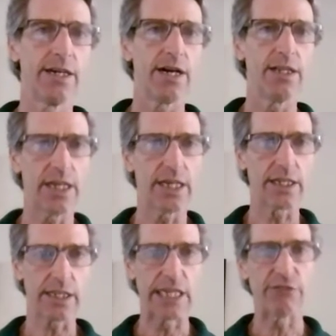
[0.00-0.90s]
a lot
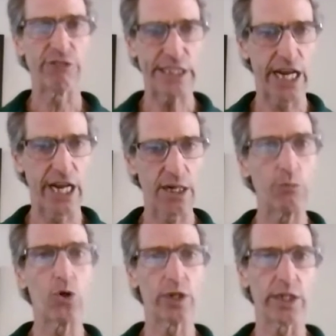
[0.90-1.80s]
of that rehab
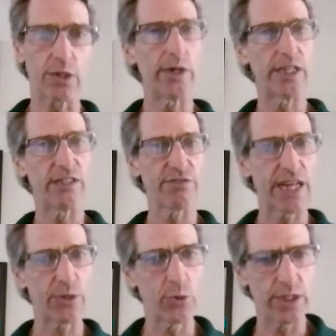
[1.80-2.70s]
work, where if
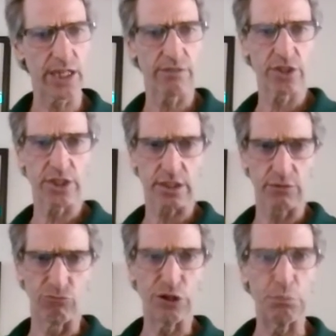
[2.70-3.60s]
I would have just
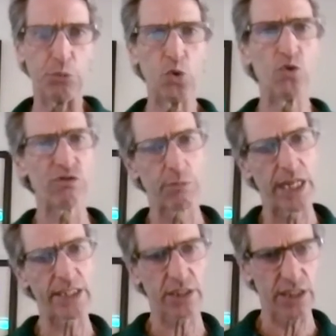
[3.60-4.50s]
removed
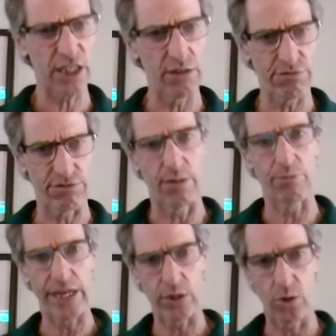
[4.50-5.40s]
myself from
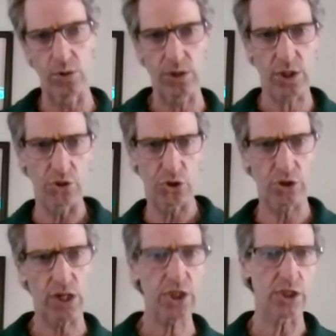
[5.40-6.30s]
that whole
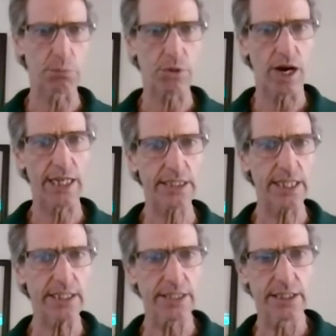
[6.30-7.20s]
construction
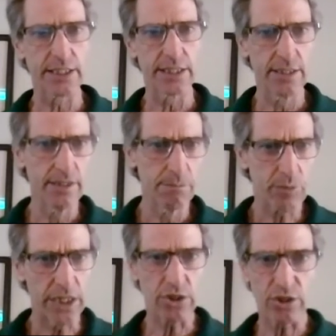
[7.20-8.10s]
process
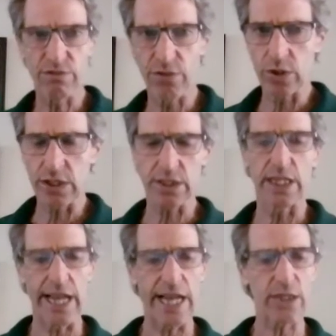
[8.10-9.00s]
and just focused
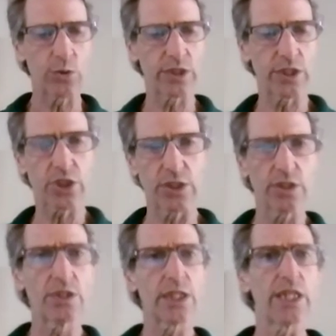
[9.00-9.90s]
on
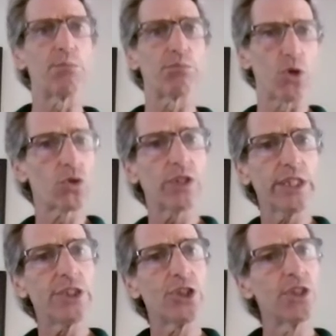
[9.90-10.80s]
acquisitions and
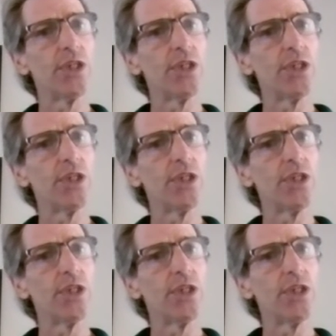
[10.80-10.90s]
brokerage,